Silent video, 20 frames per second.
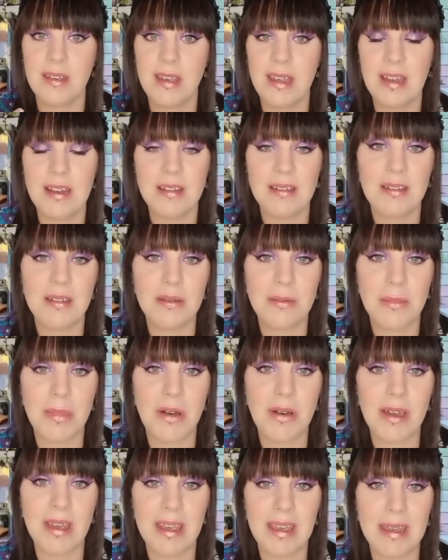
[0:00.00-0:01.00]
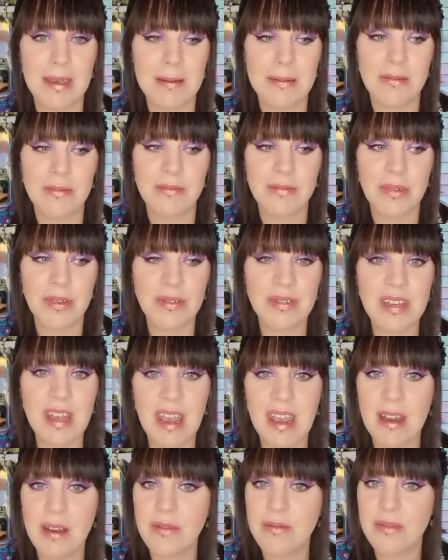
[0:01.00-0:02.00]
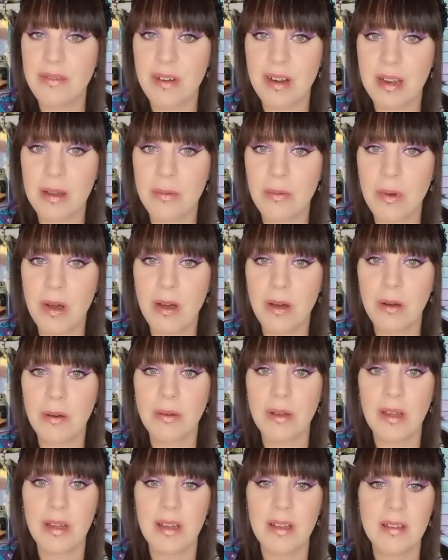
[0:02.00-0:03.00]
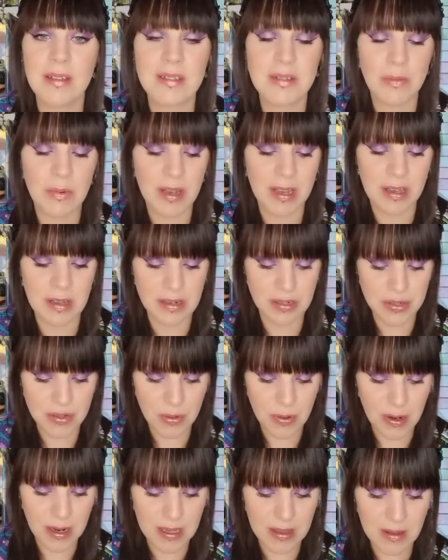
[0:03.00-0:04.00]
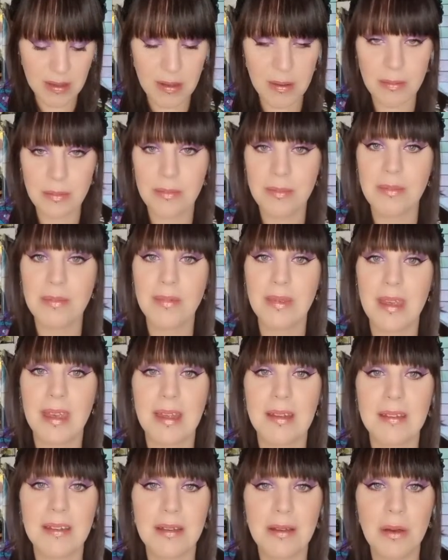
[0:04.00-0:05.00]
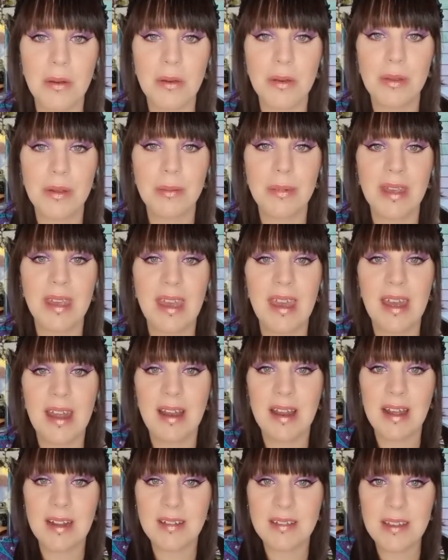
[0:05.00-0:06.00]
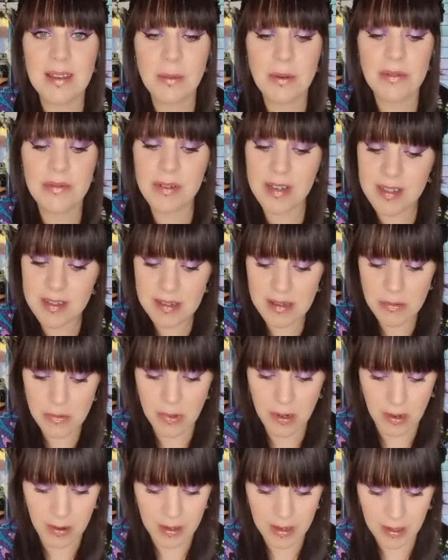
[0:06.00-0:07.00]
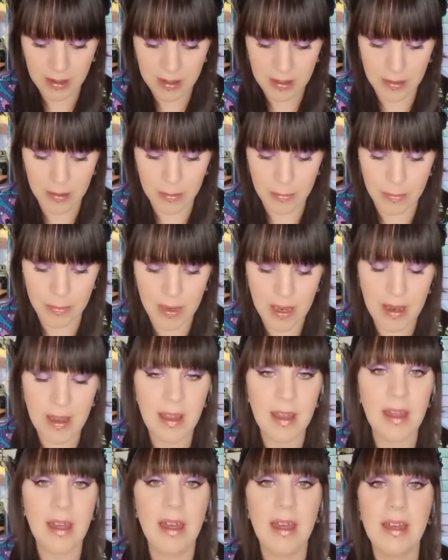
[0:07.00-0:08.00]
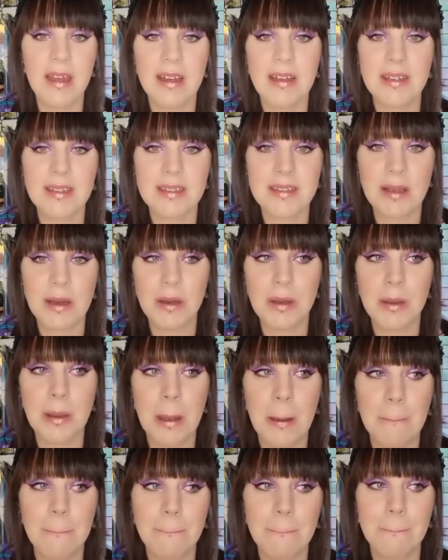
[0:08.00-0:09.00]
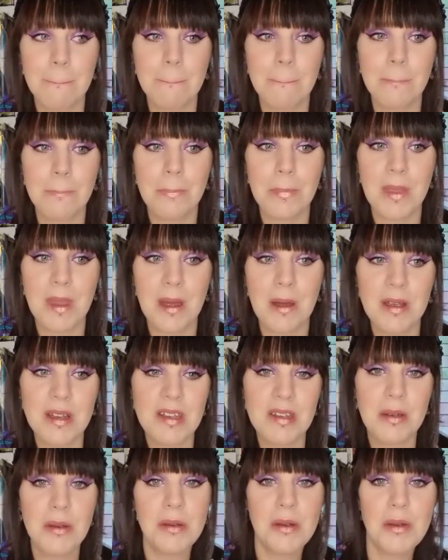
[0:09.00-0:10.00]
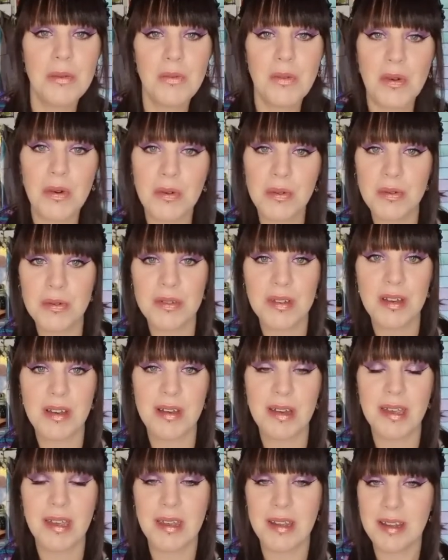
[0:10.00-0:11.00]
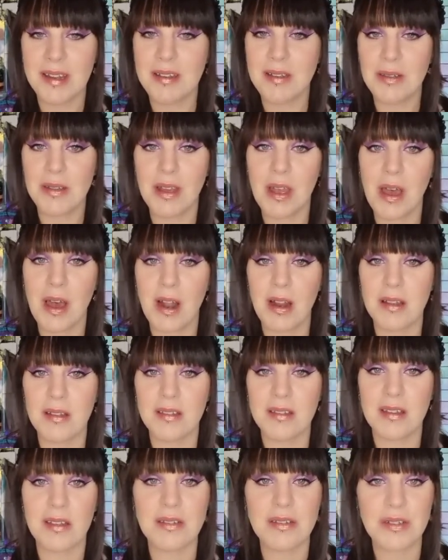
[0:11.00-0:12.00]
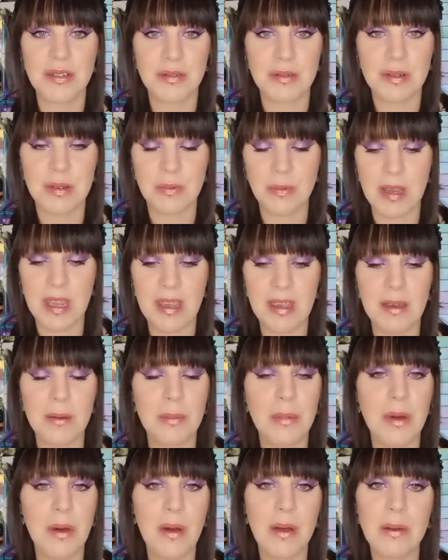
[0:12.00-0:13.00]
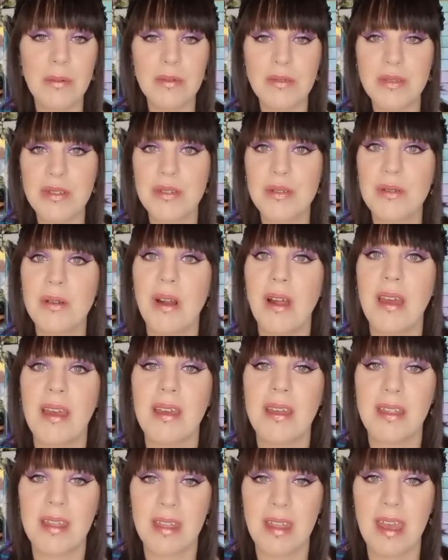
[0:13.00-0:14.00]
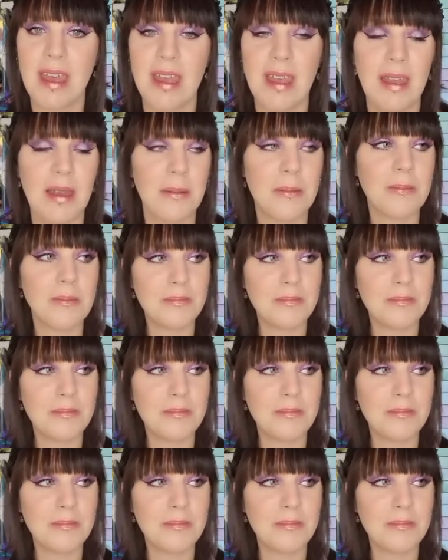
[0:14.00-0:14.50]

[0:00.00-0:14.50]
into my routine for a little while, so I can try them, get to know them again, and see whether I still like them. So, I don't know what order I'm going to do the colours during the week, but I will do like a thing